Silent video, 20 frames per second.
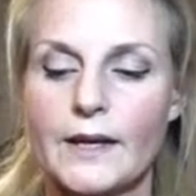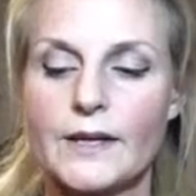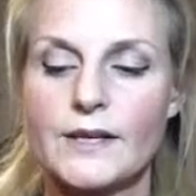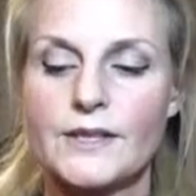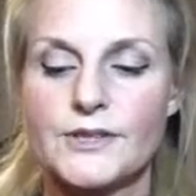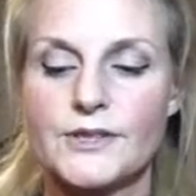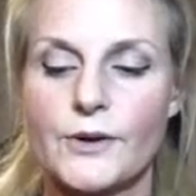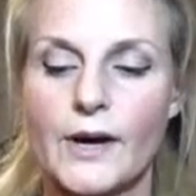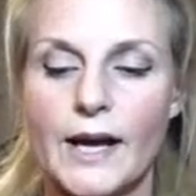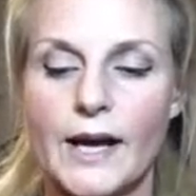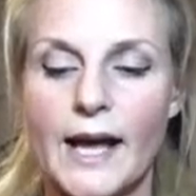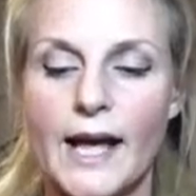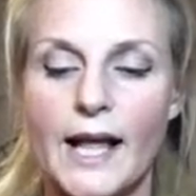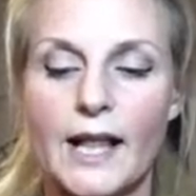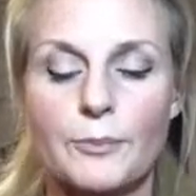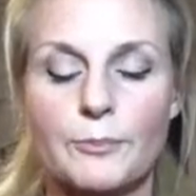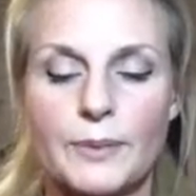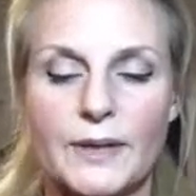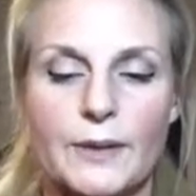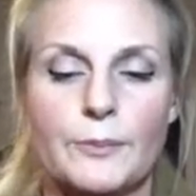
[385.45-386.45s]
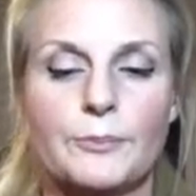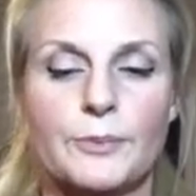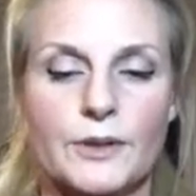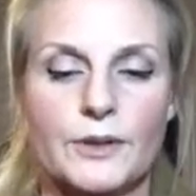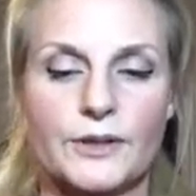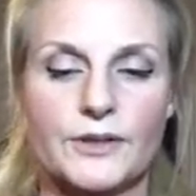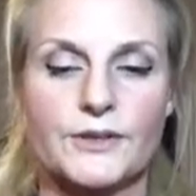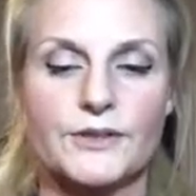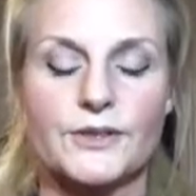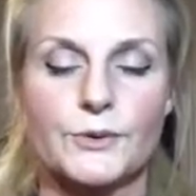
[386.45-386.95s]
So I help
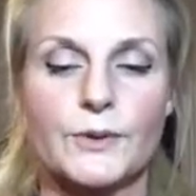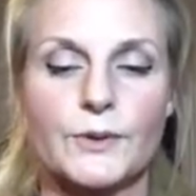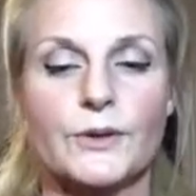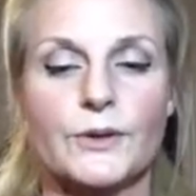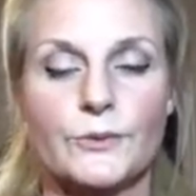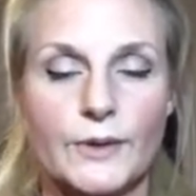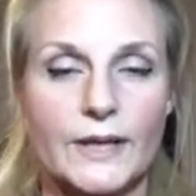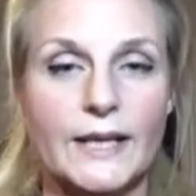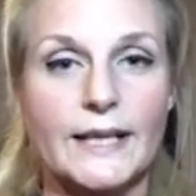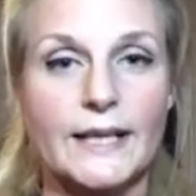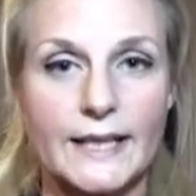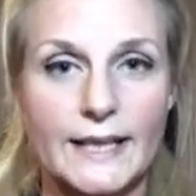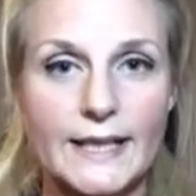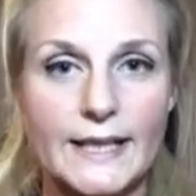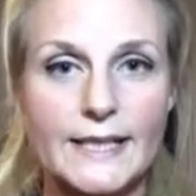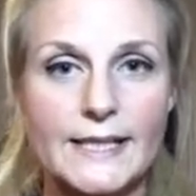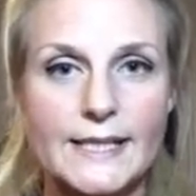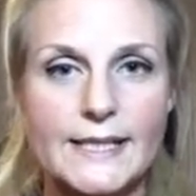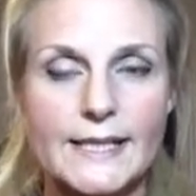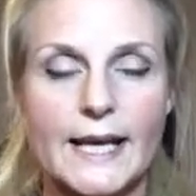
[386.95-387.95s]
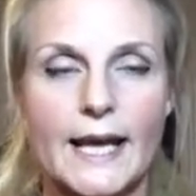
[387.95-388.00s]
people doing readings,